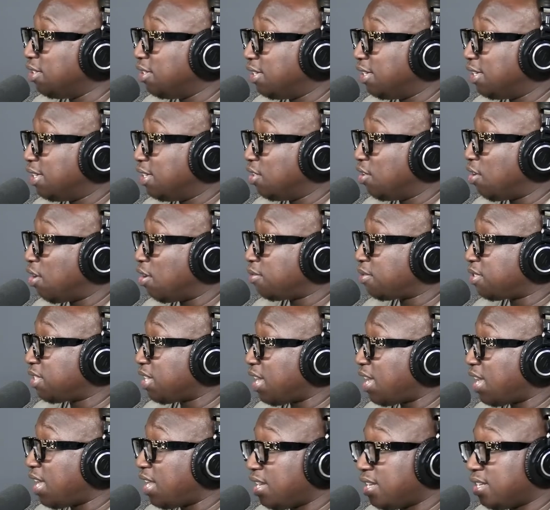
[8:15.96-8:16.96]
you know what I'm
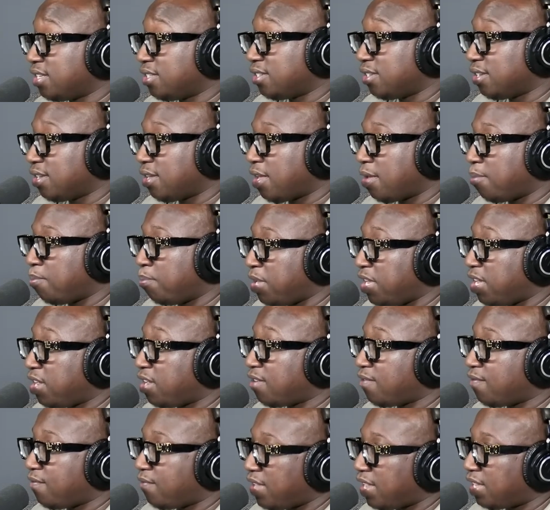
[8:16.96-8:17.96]
saying, and be
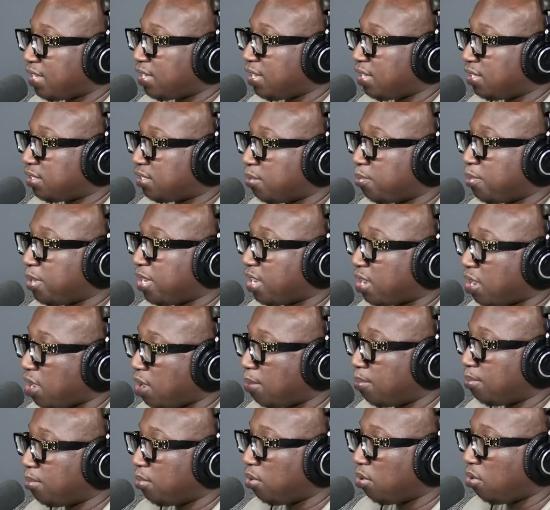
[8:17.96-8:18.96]
convicted to
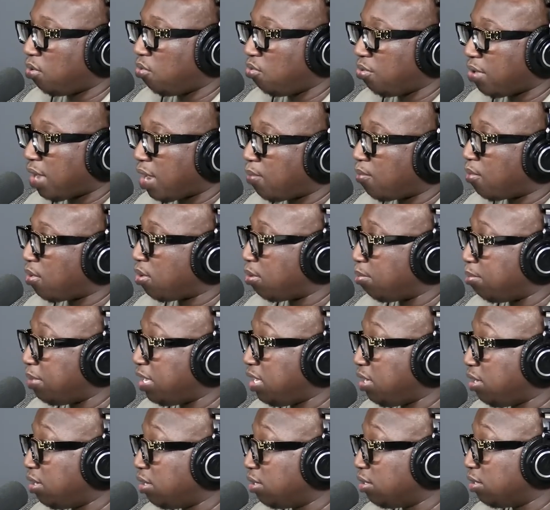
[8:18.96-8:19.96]
become who they want to
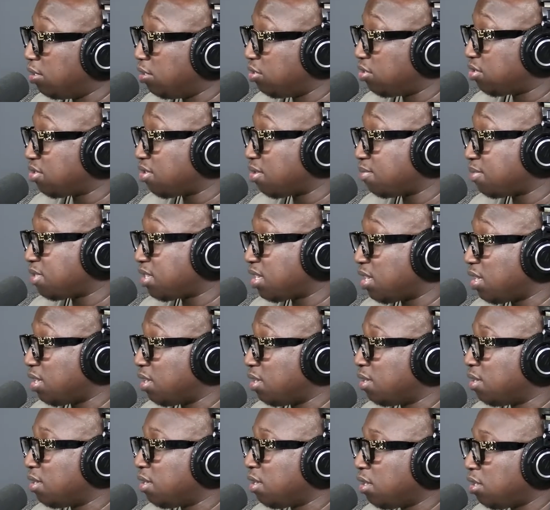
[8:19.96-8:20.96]
be. You know what I'm
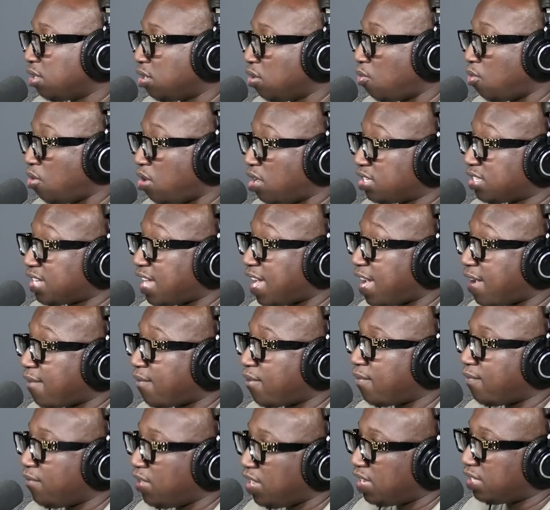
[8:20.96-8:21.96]
saying? The ones that have
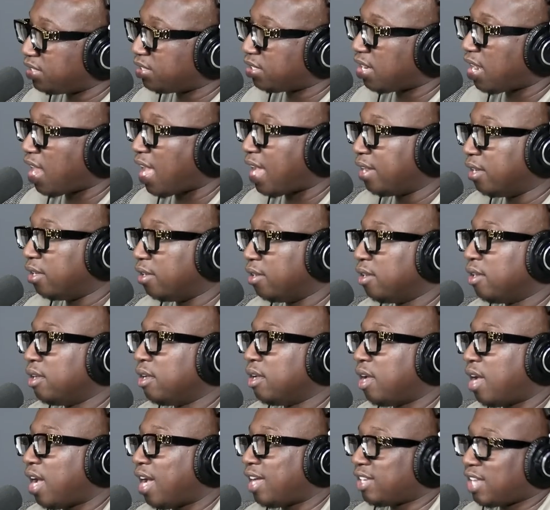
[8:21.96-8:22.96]
a vision. Like,
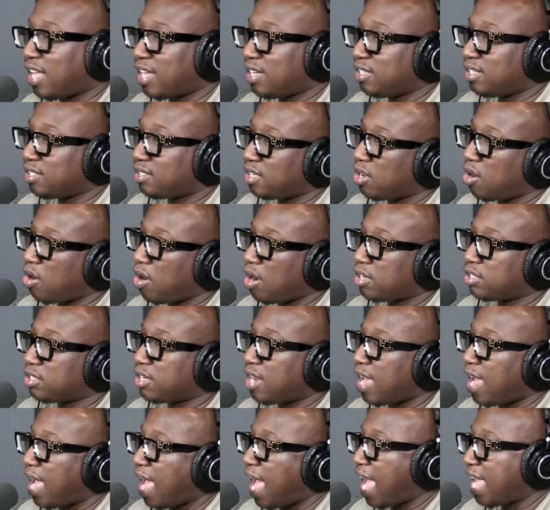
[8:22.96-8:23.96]
I like to tell artists,
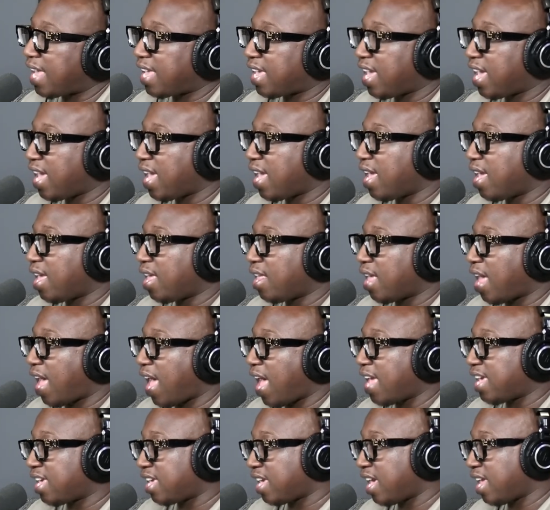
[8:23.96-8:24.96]
like, I
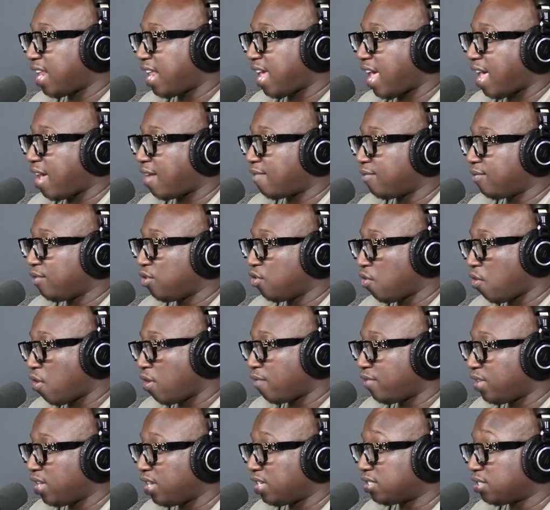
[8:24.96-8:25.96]
can't have
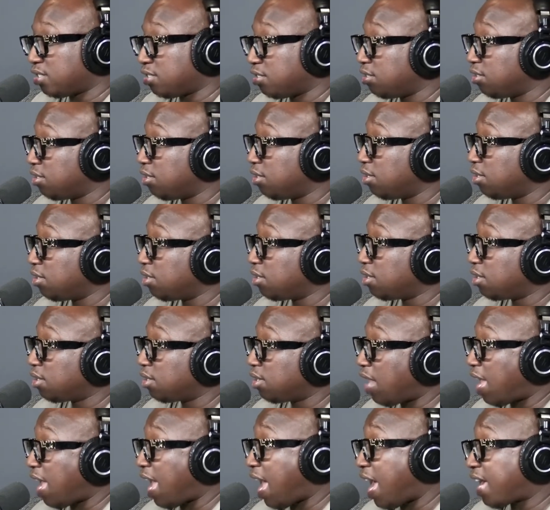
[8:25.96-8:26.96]
your vision. Yeah.
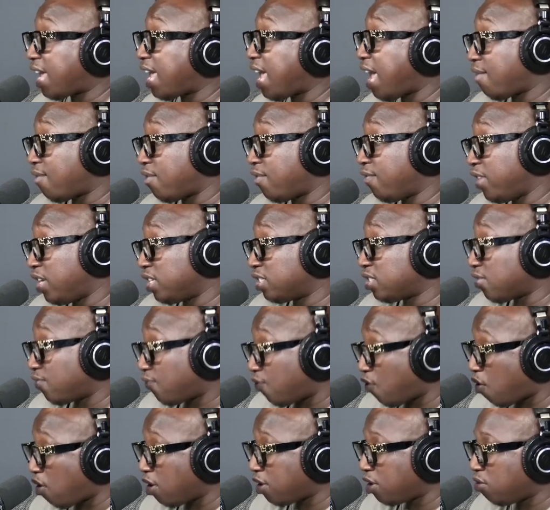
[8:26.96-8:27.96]
Like I can have a vision
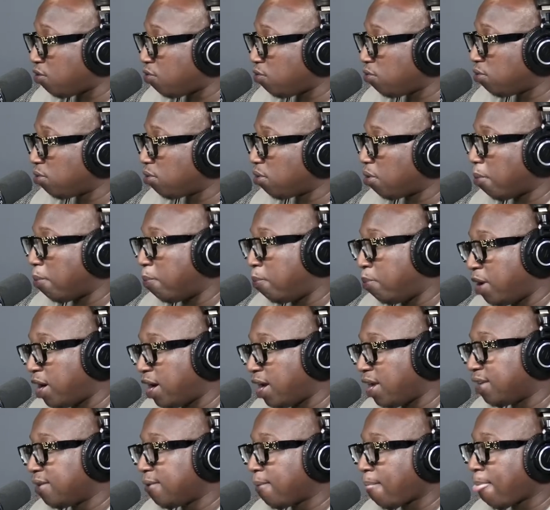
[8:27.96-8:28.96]
for you,
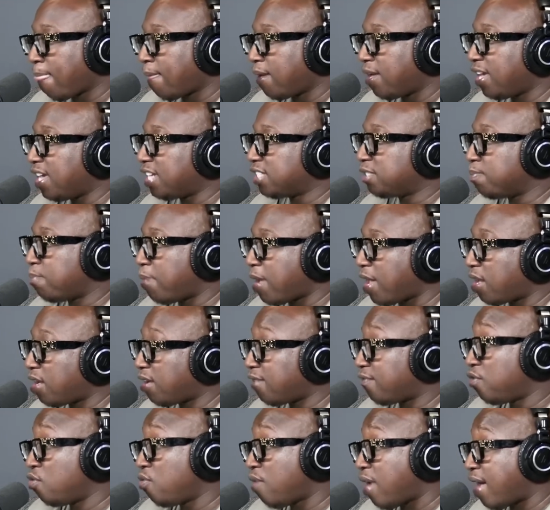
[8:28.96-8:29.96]
but it's better
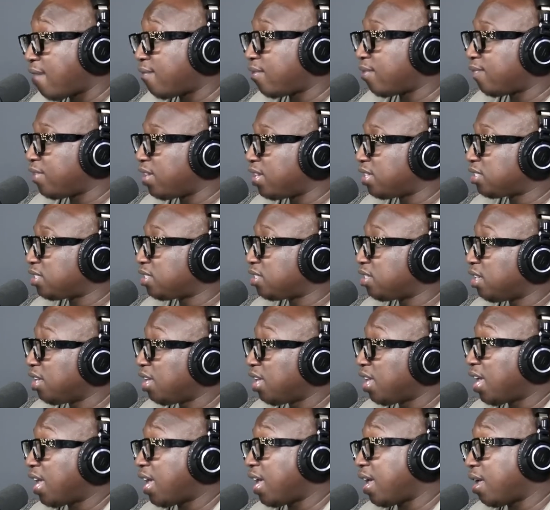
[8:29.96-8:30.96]
if you have a vision
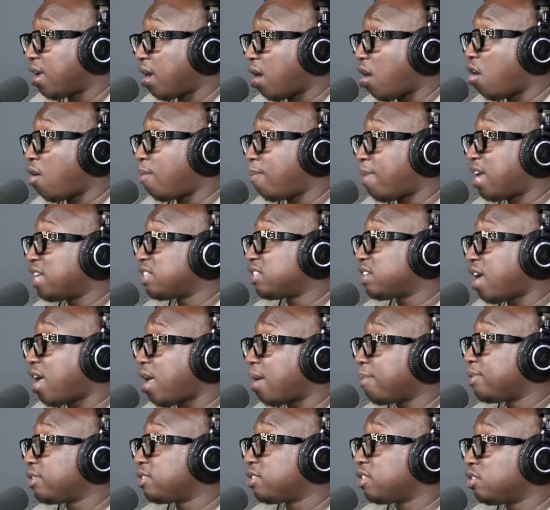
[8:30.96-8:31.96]
and all my
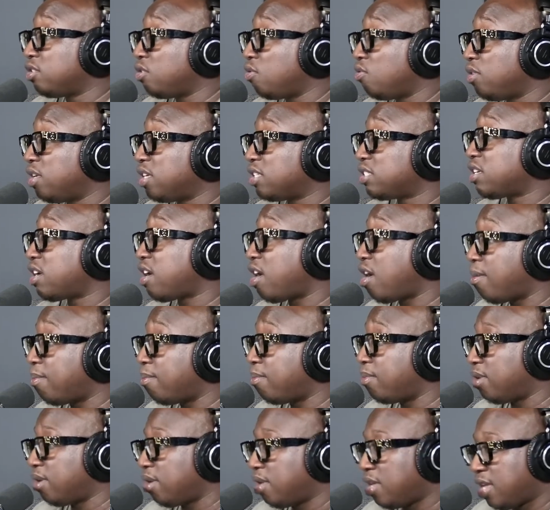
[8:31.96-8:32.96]
job is to do is
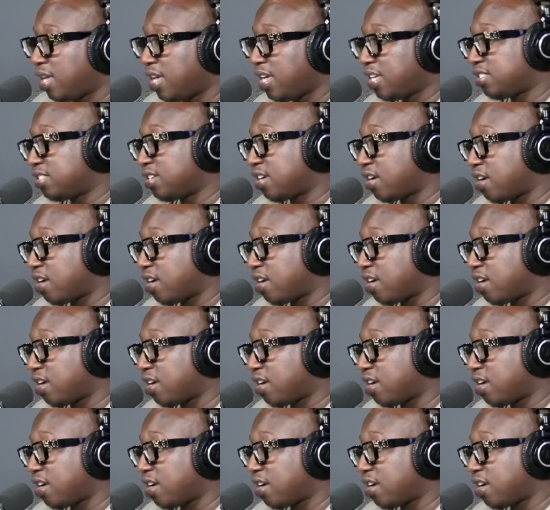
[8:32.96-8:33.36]
to